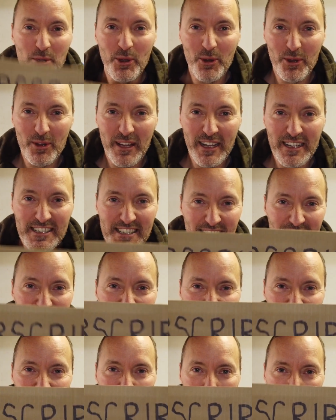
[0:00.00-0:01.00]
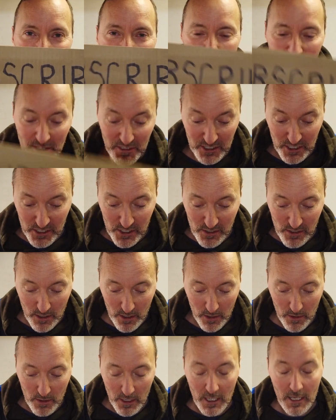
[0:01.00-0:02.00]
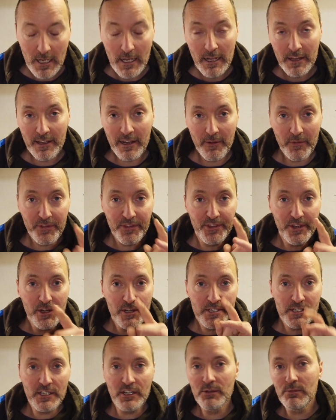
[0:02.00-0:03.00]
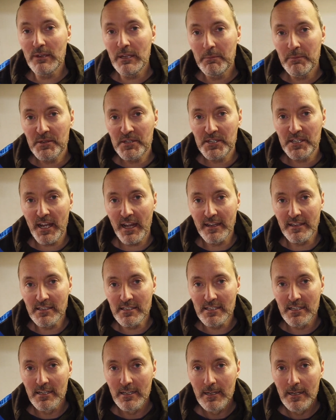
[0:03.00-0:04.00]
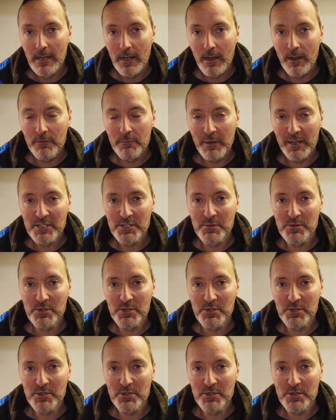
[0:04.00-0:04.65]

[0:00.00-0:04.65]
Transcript: We all like to click that bell. Did you know that 33% of my